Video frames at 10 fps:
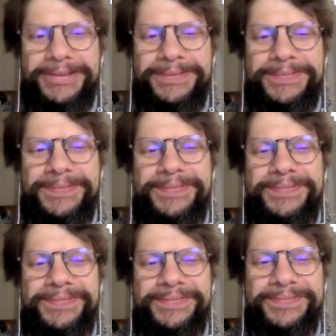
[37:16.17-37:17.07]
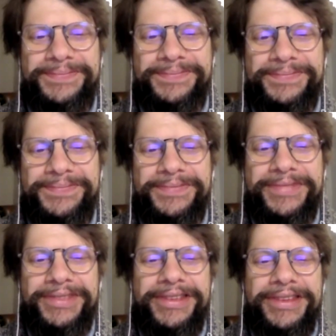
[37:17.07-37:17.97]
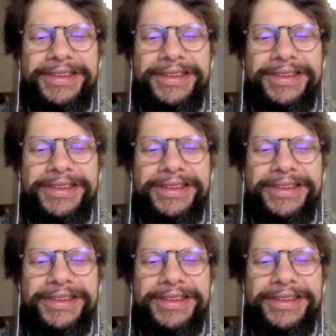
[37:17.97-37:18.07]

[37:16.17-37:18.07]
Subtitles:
(no one is talking)